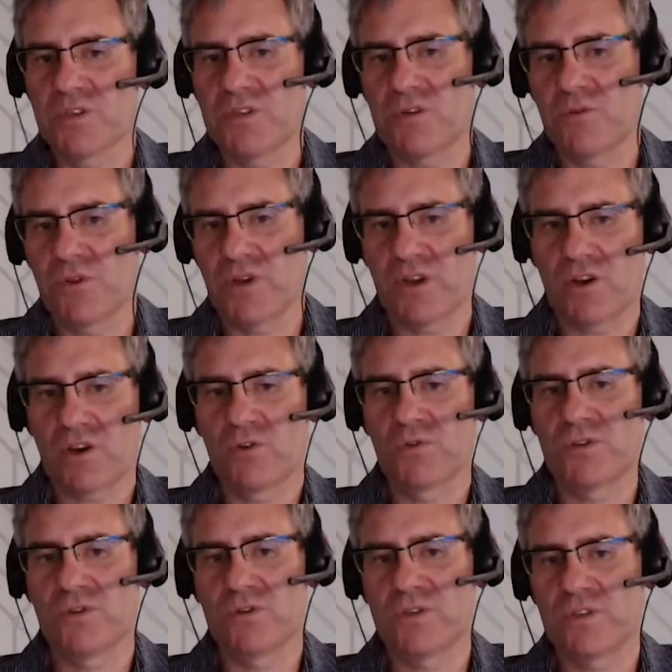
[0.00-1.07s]
So you can go
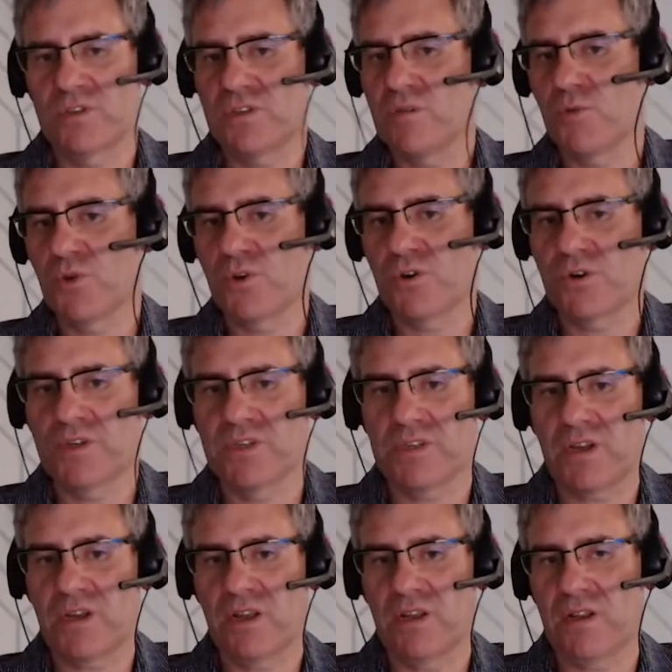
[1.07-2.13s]
to distributors
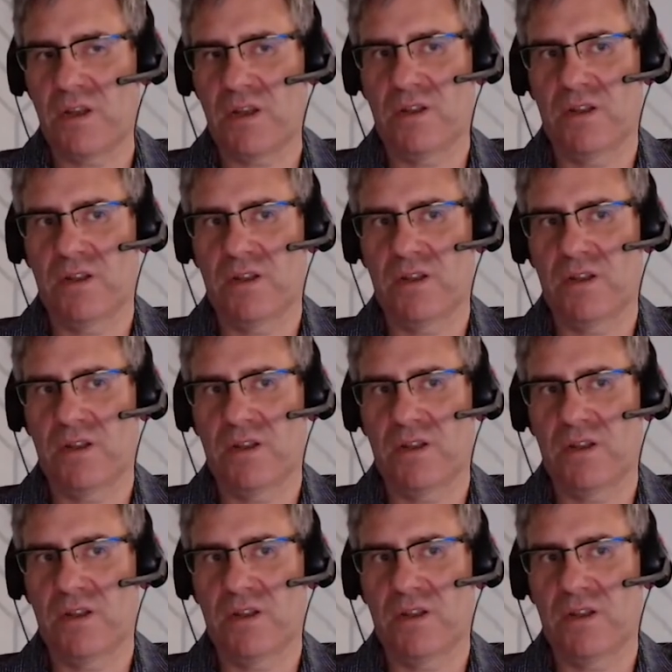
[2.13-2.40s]
and